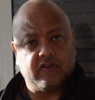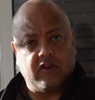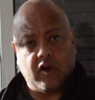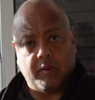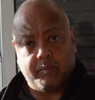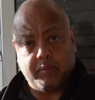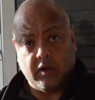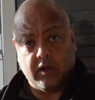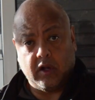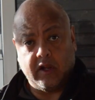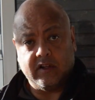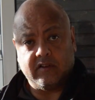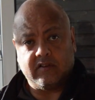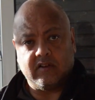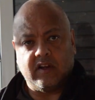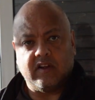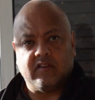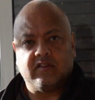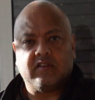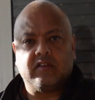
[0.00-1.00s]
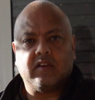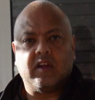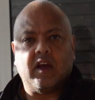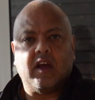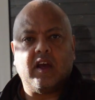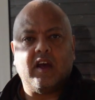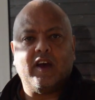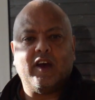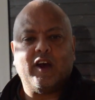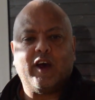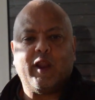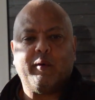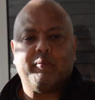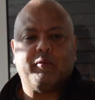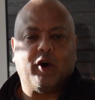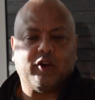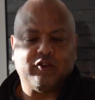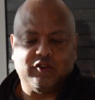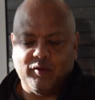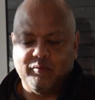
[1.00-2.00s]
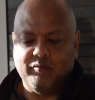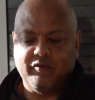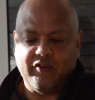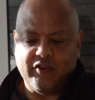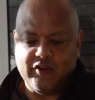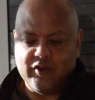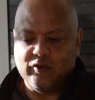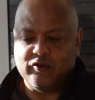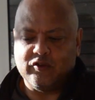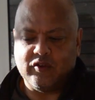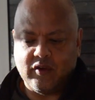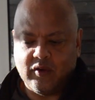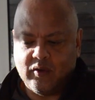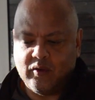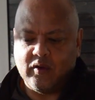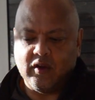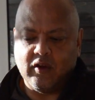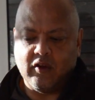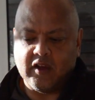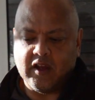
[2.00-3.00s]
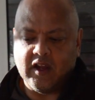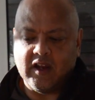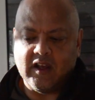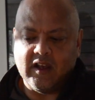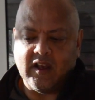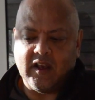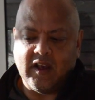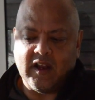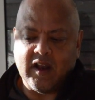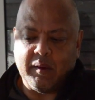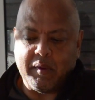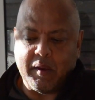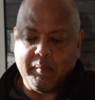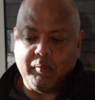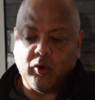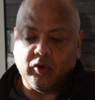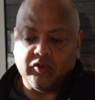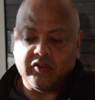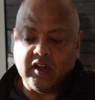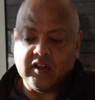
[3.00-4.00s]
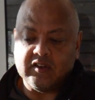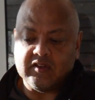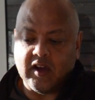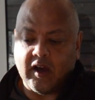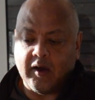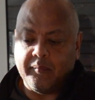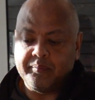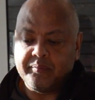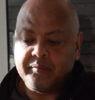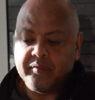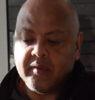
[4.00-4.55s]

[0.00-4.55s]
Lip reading: and I'll put a link to this at the bottom for you to look at it in a bit more detail.